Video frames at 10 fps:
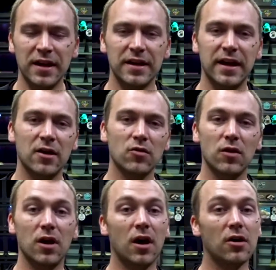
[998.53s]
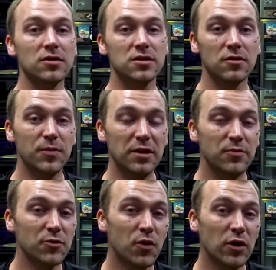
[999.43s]
Now, also
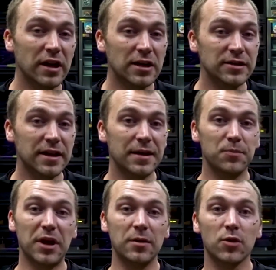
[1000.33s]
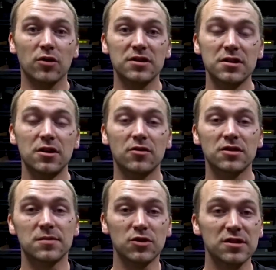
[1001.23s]
people point out that paper is a
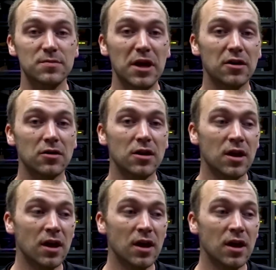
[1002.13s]
noticeable smell,